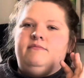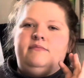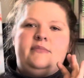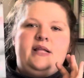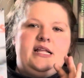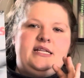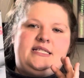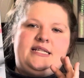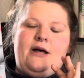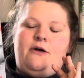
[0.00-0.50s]

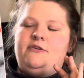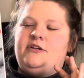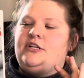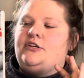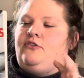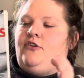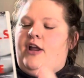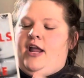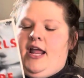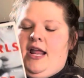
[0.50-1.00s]
it sounded
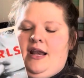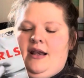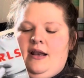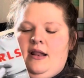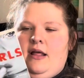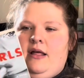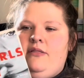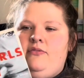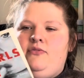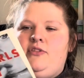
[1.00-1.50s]
great.
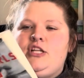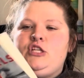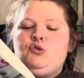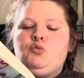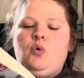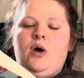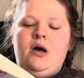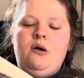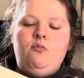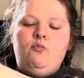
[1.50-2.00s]
This
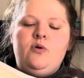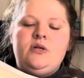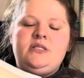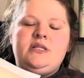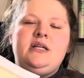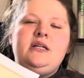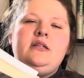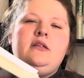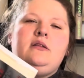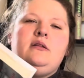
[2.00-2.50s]
one was
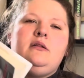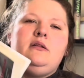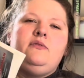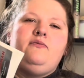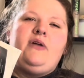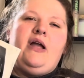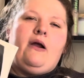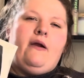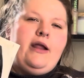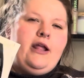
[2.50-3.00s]
a
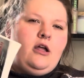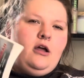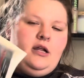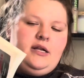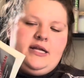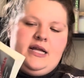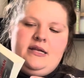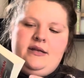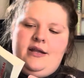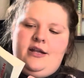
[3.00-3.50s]
very
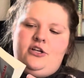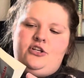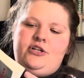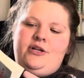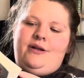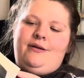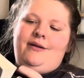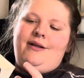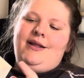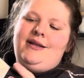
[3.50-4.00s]
good
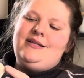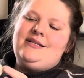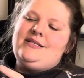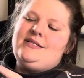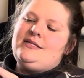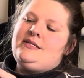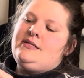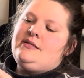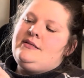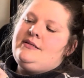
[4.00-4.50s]
condition.
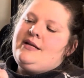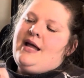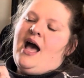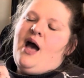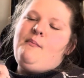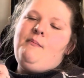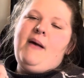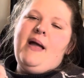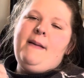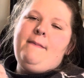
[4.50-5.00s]
It's
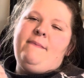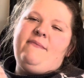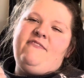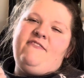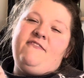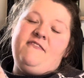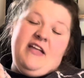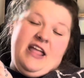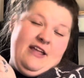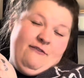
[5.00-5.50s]
not my
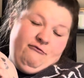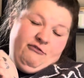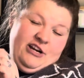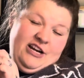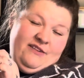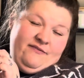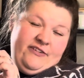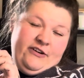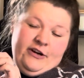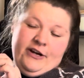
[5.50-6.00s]

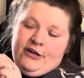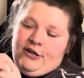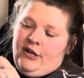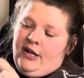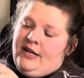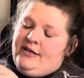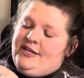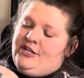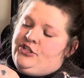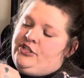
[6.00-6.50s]
favorite very good
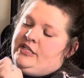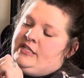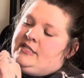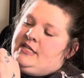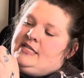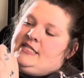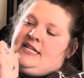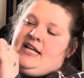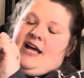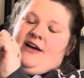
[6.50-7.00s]
condition. It
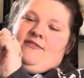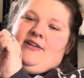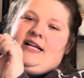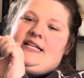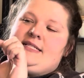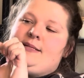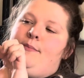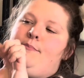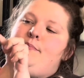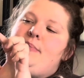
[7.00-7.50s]
does have like
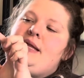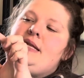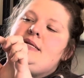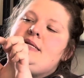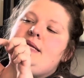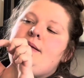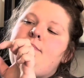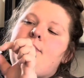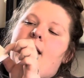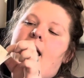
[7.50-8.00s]
some
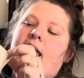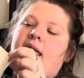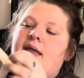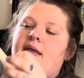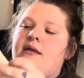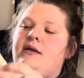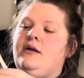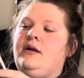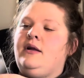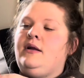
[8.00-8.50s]
bending back
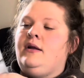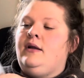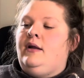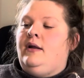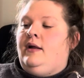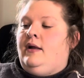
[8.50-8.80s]
here.